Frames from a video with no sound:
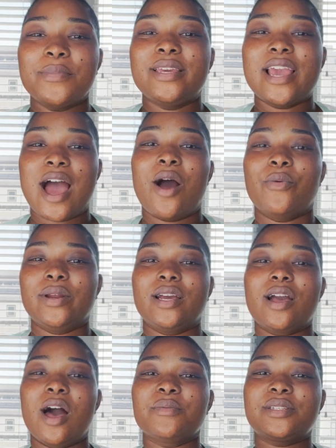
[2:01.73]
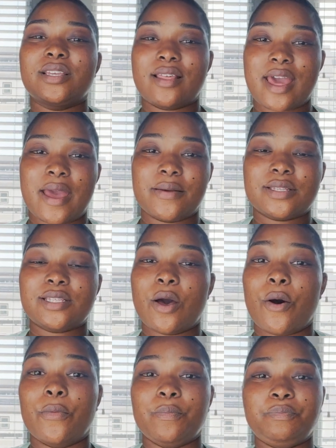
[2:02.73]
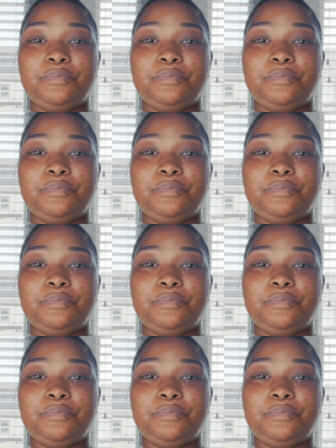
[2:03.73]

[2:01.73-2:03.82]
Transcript: me out when it comes to that. So